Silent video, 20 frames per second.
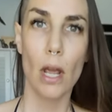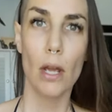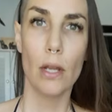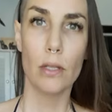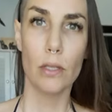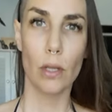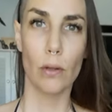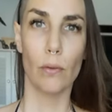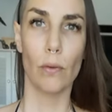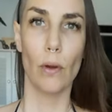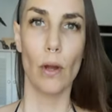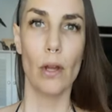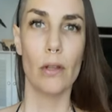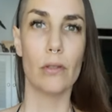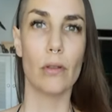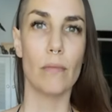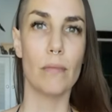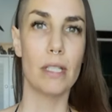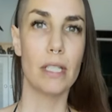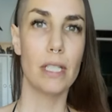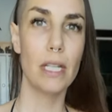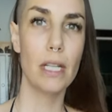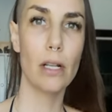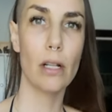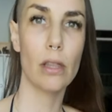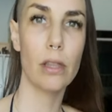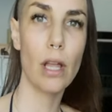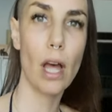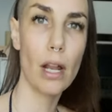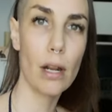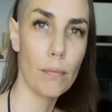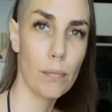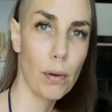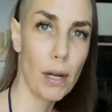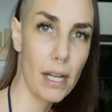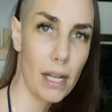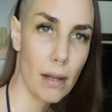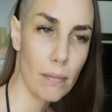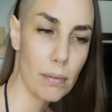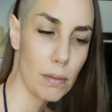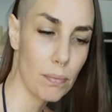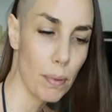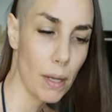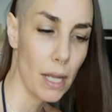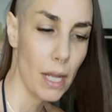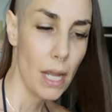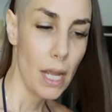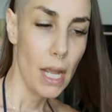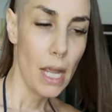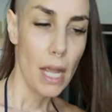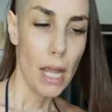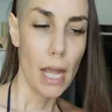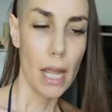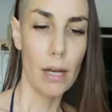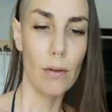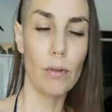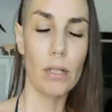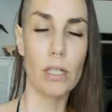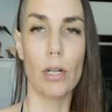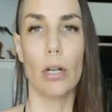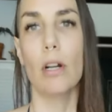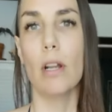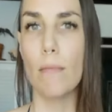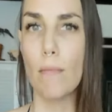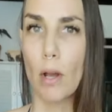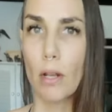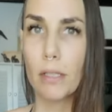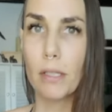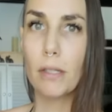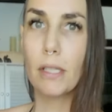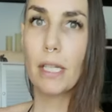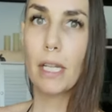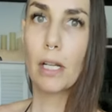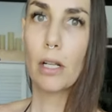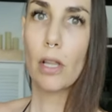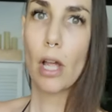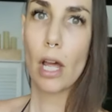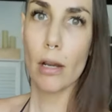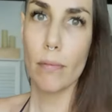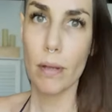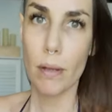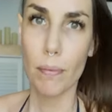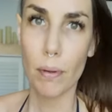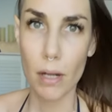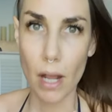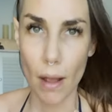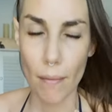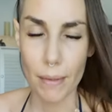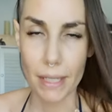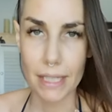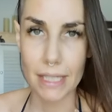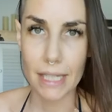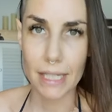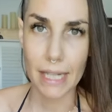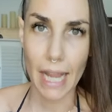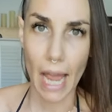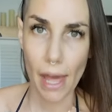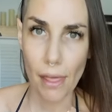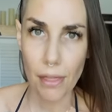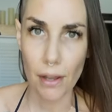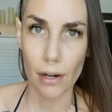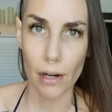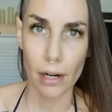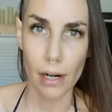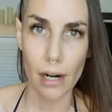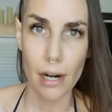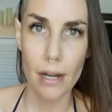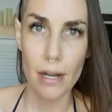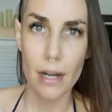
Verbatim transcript: So so I'm seeing a lot of breakups, but in return, I'm also seeing a lot of people coming together.